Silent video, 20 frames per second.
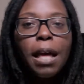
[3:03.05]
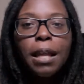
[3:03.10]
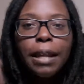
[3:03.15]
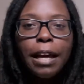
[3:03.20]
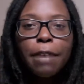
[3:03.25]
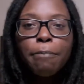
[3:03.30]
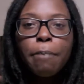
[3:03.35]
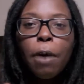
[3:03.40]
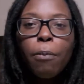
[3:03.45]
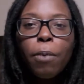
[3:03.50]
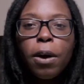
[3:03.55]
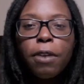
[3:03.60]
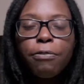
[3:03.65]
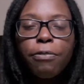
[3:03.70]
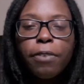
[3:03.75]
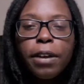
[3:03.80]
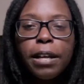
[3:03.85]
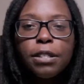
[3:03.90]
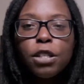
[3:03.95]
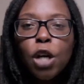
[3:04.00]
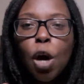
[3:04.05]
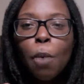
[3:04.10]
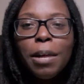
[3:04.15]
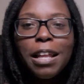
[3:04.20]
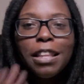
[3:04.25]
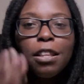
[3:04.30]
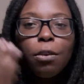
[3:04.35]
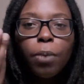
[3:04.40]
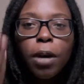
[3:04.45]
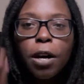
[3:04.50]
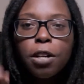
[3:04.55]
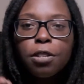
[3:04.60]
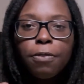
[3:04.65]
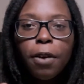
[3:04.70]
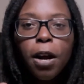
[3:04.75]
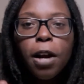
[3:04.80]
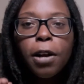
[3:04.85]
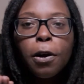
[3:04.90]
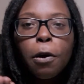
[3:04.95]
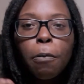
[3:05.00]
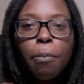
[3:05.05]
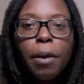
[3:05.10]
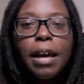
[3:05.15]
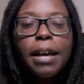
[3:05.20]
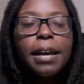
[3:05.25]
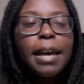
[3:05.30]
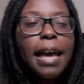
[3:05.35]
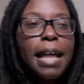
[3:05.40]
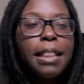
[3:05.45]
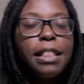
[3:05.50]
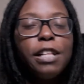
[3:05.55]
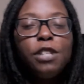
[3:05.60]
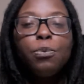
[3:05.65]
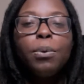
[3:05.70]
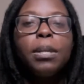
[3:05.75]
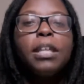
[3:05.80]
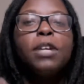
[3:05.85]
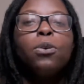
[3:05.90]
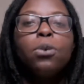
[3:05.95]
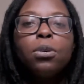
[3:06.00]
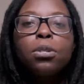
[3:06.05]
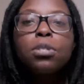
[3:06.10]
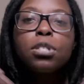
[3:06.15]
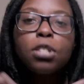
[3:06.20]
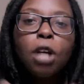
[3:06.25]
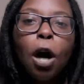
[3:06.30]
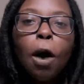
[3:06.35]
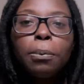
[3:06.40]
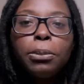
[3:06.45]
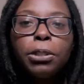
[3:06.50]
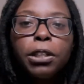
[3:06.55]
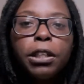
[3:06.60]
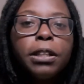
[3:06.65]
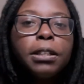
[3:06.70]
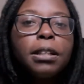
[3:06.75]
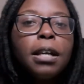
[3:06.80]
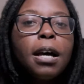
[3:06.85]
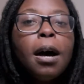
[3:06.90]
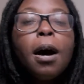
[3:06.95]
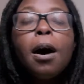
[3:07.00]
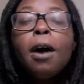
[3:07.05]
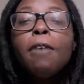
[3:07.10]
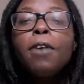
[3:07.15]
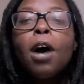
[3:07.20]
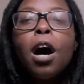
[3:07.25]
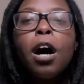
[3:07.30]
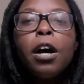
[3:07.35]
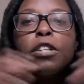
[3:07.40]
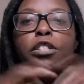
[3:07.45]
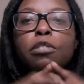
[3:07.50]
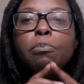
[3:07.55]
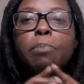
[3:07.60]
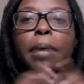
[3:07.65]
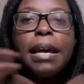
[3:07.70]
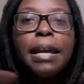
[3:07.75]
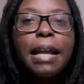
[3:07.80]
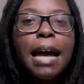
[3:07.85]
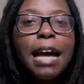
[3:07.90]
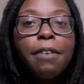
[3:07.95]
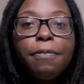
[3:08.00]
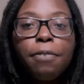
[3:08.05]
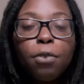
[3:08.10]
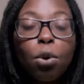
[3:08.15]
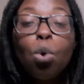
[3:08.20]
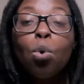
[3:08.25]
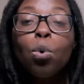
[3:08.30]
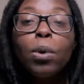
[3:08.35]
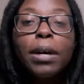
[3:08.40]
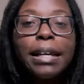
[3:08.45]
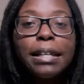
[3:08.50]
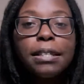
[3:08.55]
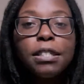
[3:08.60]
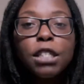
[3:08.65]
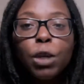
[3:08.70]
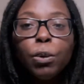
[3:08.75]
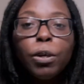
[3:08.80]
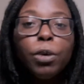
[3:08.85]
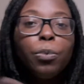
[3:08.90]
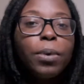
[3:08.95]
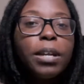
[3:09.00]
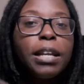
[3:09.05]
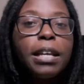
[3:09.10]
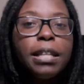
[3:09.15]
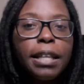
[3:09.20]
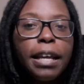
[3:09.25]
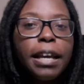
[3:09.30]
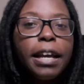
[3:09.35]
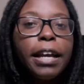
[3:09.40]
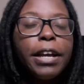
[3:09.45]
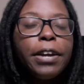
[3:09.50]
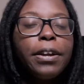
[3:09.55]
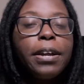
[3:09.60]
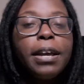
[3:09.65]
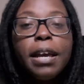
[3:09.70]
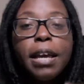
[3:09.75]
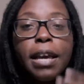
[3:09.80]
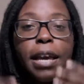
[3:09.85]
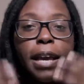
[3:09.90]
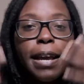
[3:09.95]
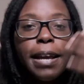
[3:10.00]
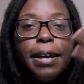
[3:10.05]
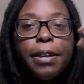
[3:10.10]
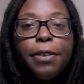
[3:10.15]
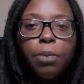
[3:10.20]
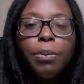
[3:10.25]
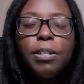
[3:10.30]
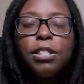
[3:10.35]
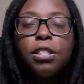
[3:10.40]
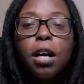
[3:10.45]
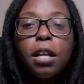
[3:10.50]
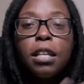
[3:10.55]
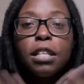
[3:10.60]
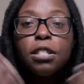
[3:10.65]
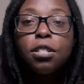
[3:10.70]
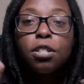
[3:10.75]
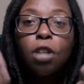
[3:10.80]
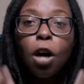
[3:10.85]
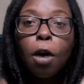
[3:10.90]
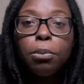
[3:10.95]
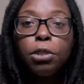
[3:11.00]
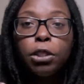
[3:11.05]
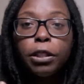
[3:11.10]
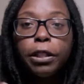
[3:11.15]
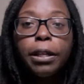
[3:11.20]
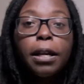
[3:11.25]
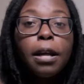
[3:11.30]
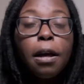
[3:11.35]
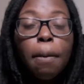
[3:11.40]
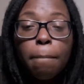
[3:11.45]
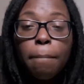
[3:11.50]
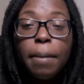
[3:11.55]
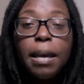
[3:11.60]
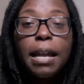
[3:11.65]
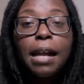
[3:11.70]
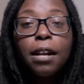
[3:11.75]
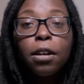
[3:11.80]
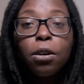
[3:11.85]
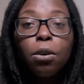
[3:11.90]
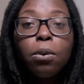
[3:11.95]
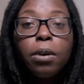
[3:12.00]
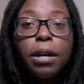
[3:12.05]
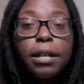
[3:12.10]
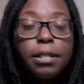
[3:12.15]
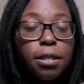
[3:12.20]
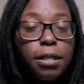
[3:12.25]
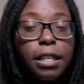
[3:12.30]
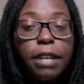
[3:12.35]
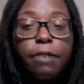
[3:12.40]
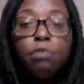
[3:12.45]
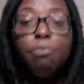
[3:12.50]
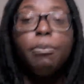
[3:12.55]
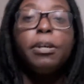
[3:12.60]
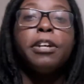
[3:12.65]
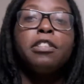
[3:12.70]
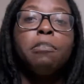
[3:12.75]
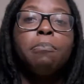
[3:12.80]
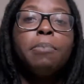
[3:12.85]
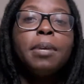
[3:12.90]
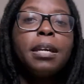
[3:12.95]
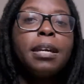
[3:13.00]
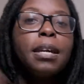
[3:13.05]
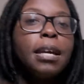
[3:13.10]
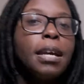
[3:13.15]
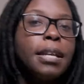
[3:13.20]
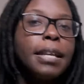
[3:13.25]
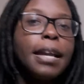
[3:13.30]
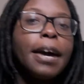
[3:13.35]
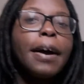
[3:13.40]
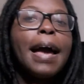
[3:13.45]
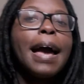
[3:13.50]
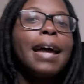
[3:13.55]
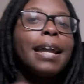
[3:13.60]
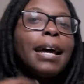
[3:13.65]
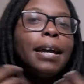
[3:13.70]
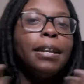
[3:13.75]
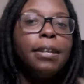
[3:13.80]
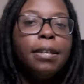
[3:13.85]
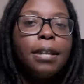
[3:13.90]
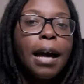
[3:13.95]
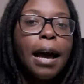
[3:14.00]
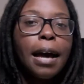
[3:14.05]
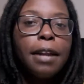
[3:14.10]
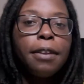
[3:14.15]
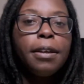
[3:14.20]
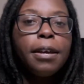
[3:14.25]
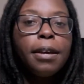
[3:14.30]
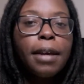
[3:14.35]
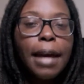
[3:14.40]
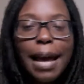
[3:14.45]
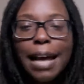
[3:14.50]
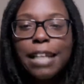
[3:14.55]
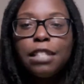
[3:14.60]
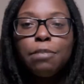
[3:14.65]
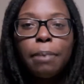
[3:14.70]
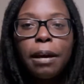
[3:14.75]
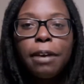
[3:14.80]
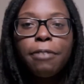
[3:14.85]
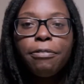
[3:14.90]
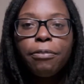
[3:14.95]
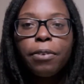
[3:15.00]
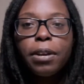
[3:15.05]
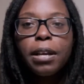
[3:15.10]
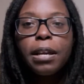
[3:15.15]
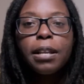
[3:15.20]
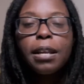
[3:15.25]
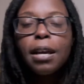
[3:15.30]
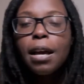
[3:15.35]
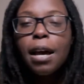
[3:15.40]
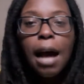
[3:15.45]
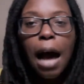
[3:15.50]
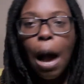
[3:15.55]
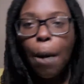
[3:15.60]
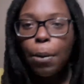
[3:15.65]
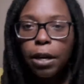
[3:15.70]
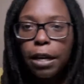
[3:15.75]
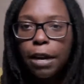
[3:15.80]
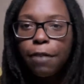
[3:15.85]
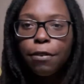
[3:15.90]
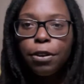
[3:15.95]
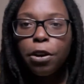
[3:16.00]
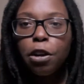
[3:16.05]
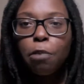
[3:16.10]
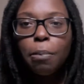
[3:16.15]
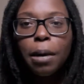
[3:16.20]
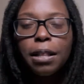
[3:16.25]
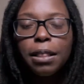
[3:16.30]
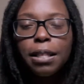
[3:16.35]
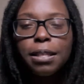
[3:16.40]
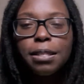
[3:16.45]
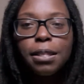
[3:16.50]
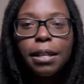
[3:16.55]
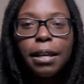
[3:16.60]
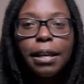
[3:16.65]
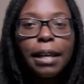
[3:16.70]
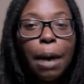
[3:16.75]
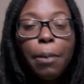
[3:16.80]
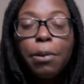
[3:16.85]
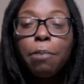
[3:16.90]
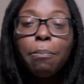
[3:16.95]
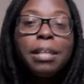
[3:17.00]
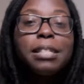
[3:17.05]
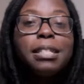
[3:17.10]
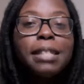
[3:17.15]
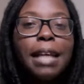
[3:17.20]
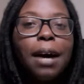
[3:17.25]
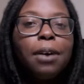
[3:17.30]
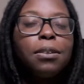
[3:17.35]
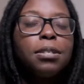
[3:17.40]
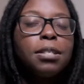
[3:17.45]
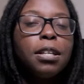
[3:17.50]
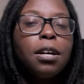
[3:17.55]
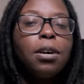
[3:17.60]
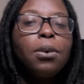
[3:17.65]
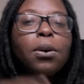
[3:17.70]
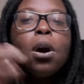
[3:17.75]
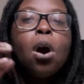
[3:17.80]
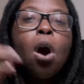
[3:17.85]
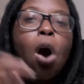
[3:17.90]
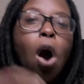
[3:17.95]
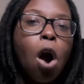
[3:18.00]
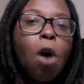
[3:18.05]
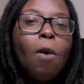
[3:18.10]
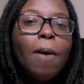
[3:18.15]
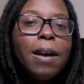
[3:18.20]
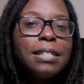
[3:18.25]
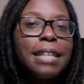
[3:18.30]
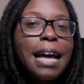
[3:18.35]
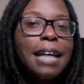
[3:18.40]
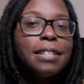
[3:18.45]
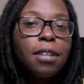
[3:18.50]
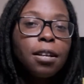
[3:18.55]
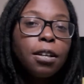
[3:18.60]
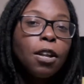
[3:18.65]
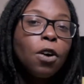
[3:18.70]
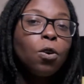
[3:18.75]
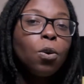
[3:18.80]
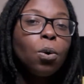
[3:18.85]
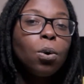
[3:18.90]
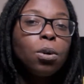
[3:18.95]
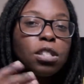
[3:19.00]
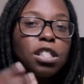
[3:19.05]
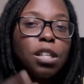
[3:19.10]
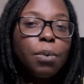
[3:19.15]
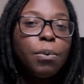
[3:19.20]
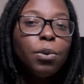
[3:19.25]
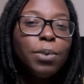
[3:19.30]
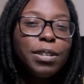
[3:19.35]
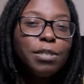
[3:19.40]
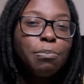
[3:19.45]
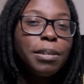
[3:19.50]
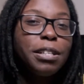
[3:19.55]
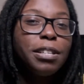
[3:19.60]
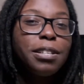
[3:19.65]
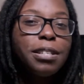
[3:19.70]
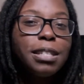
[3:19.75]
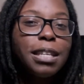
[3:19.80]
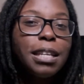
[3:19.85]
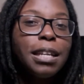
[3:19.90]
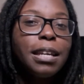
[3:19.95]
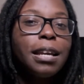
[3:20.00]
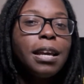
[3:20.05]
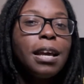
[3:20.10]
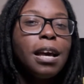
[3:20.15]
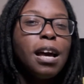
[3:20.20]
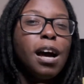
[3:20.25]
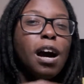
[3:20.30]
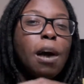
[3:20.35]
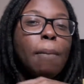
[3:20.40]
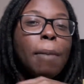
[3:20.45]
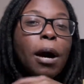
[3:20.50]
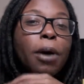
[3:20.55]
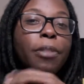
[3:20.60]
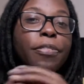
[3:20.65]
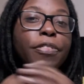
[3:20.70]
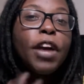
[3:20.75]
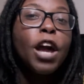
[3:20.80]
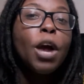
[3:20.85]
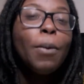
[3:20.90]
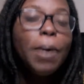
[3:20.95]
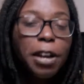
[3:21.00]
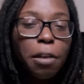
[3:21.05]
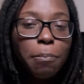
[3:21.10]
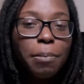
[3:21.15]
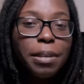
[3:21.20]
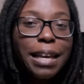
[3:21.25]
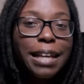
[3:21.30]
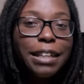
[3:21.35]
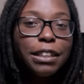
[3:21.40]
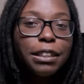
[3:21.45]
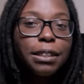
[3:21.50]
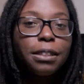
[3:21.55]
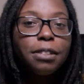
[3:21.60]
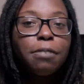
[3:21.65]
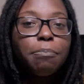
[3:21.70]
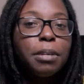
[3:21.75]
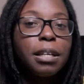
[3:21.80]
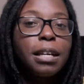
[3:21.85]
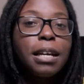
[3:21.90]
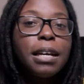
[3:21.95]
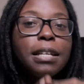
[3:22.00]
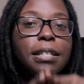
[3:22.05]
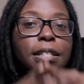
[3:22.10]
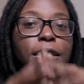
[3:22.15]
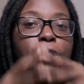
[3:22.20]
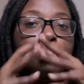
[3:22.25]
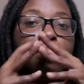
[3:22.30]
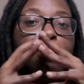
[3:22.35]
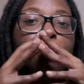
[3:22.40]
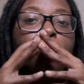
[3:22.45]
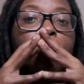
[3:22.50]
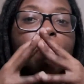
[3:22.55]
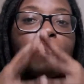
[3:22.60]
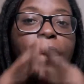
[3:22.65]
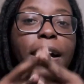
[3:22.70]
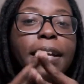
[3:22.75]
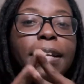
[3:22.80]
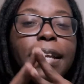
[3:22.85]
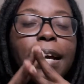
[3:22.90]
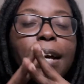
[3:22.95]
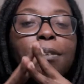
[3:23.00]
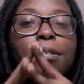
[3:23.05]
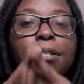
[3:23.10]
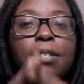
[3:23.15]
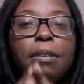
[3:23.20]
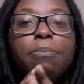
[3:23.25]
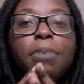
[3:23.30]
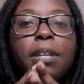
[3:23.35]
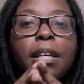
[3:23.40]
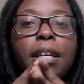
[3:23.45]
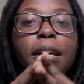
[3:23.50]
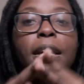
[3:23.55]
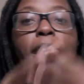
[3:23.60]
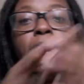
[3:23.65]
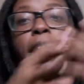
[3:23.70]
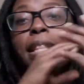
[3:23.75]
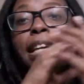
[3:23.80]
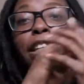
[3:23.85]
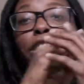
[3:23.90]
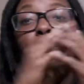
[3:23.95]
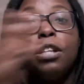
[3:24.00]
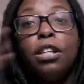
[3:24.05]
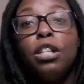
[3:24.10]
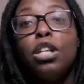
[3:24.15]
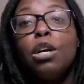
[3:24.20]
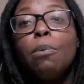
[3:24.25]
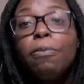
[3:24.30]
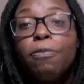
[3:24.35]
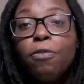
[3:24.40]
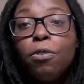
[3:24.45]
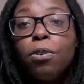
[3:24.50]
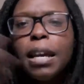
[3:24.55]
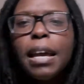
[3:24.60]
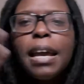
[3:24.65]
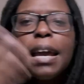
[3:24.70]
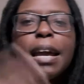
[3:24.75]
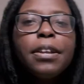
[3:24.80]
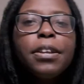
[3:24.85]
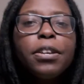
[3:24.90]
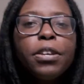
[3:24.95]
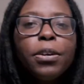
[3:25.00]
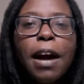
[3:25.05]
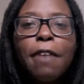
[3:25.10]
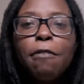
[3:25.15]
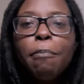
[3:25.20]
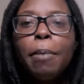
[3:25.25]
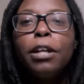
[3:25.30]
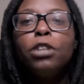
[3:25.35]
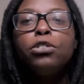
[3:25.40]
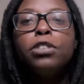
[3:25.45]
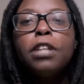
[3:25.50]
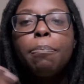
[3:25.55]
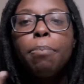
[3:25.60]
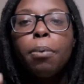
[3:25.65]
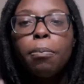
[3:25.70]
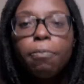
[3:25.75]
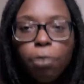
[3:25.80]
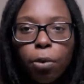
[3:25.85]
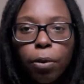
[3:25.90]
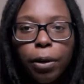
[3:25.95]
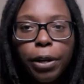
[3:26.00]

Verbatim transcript: Like my one friend told me that the Wells Fargo Bank had these really cool sculptures of hearts made out of coins. So we went in there and we saw this sculpture made out of coins. The thing was bigger than me. Now, had I not asked my friend, I would have never known about this thing. I would have missed out. So always ask a local or someone who has been to the city about their recommendations, because you will find out something that you didn't know before and you'll have a better trip for